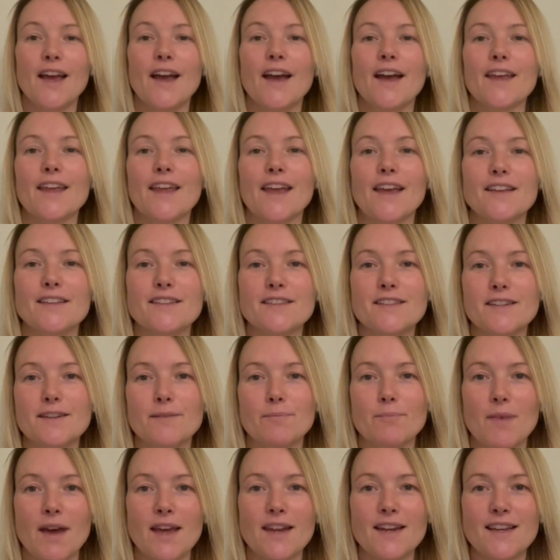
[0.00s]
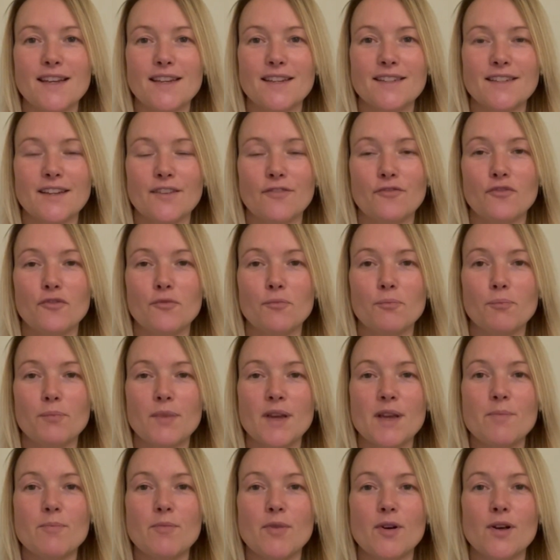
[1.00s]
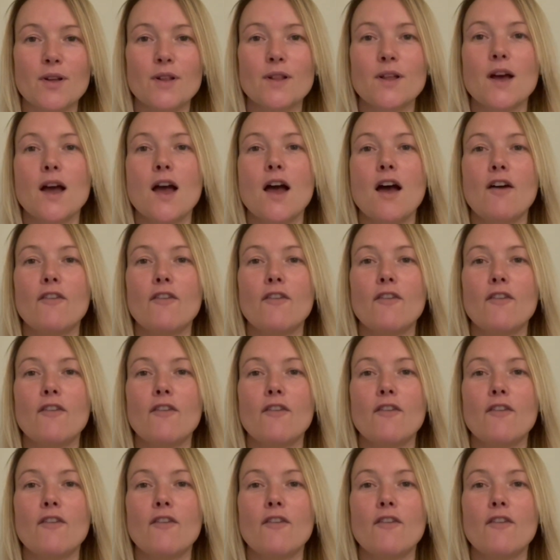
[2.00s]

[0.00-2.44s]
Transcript: against many different people